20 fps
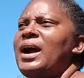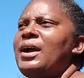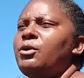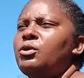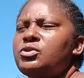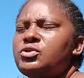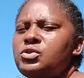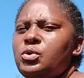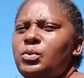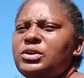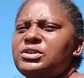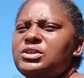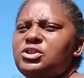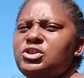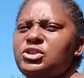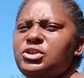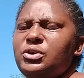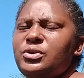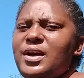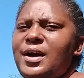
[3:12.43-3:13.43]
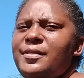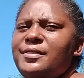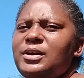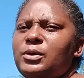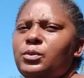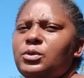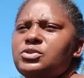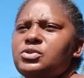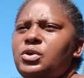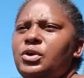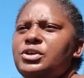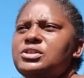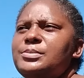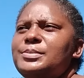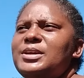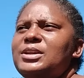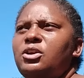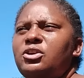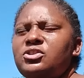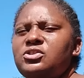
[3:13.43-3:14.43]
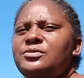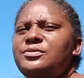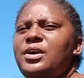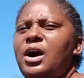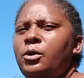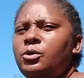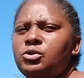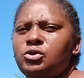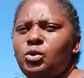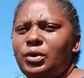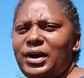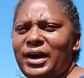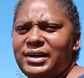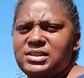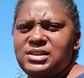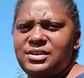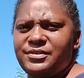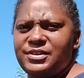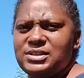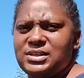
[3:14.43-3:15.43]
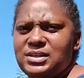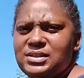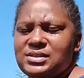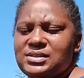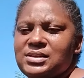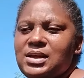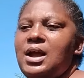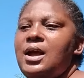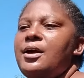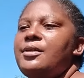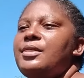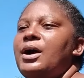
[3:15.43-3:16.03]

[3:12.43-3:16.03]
I also wanted to know that there was going to be lots of outdoor activities